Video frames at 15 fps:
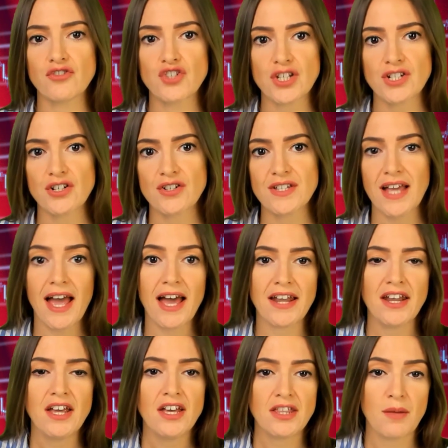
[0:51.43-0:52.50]
jitters
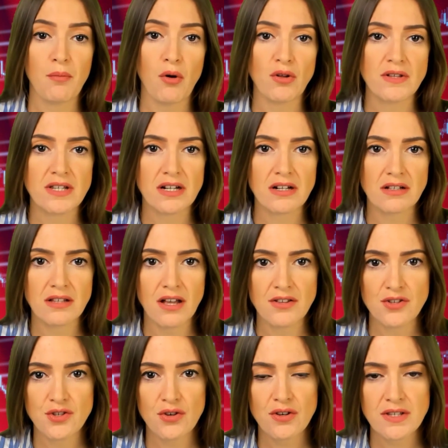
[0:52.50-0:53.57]
and the political
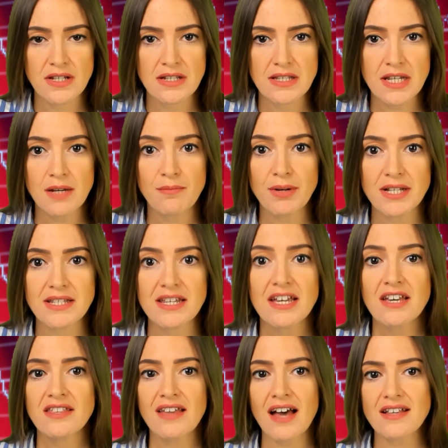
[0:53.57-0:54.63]
uncertainty. But
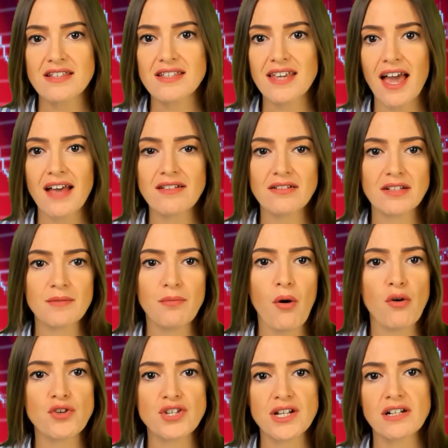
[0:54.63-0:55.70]
that scandal in
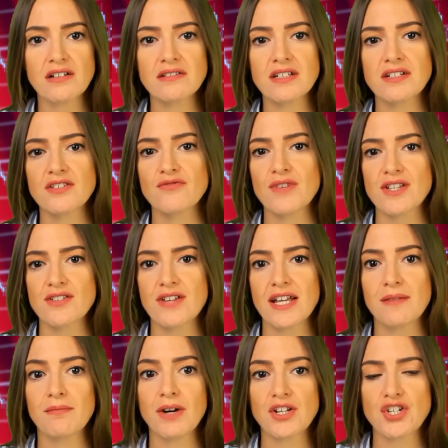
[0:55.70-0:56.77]
Portugal didn't
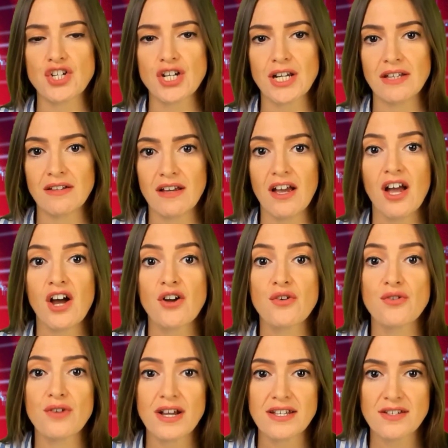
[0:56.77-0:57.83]
resonate much in the
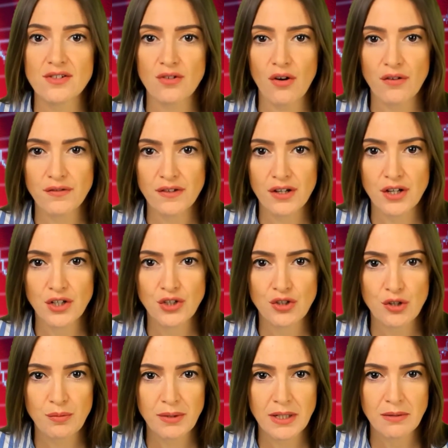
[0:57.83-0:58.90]
rest of the
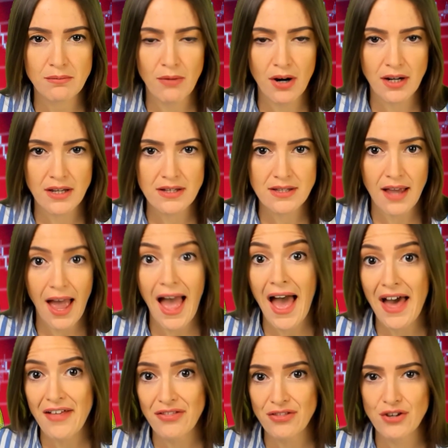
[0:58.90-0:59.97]
European markets
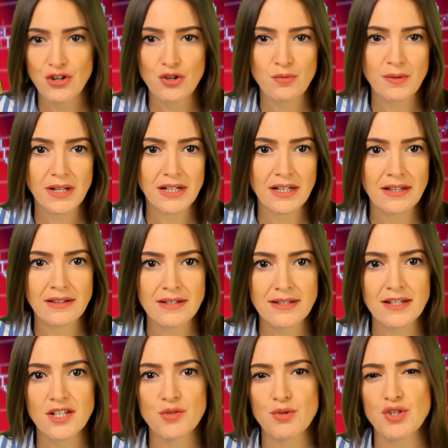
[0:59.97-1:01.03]
and the European
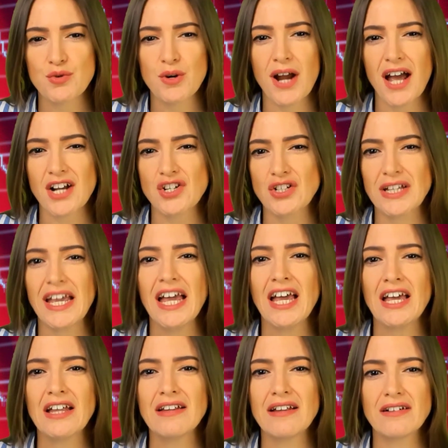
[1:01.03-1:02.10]
indices, which were actually
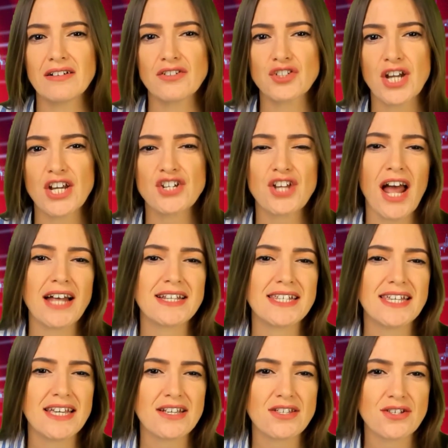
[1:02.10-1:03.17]
little changed
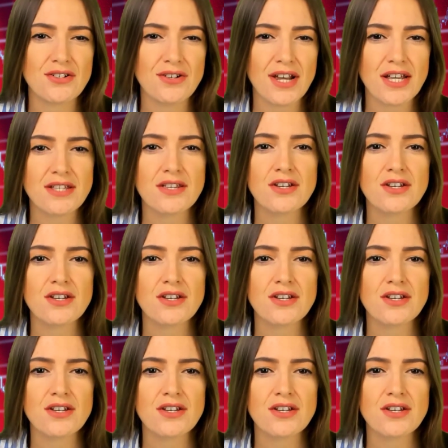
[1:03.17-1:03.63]
at yesterday's